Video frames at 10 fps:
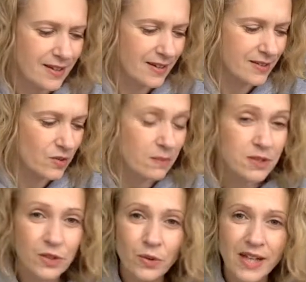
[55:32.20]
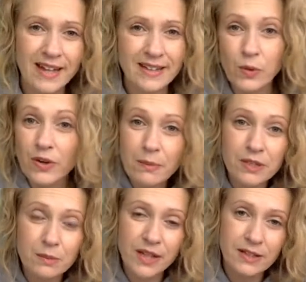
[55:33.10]
And so I'm so glad that we're able
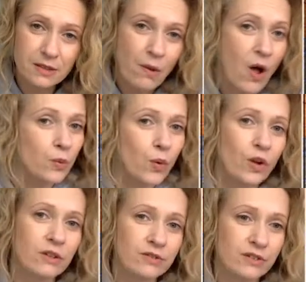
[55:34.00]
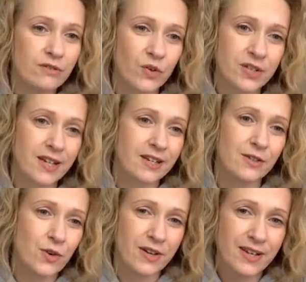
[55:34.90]
to play a small role for folks like you,
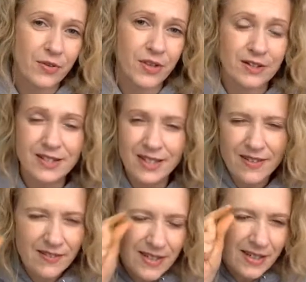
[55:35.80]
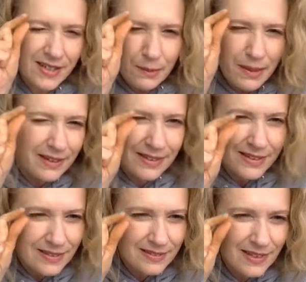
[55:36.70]
Courtney, out there, just even if it's a little bit,
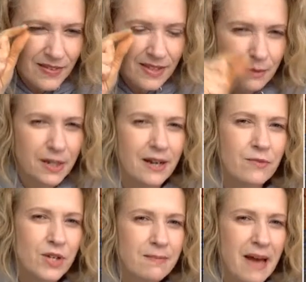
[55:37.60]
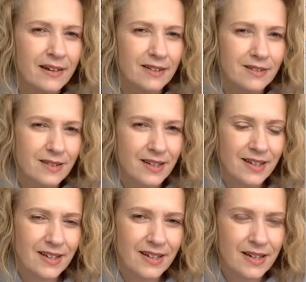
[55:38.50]
even if it's a little bit, it really matters.
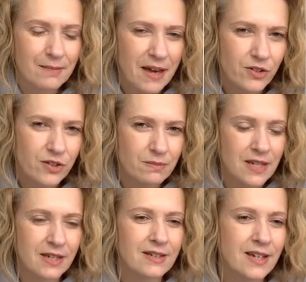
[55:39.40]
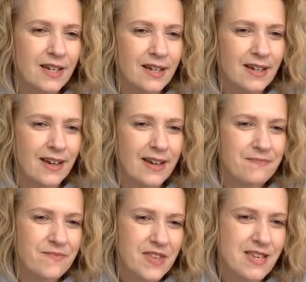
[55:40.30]
It matters to me.
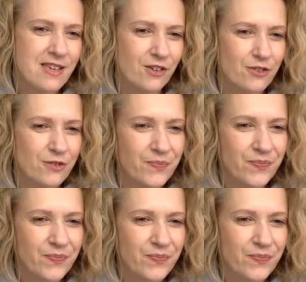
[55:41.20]
Um, thank you.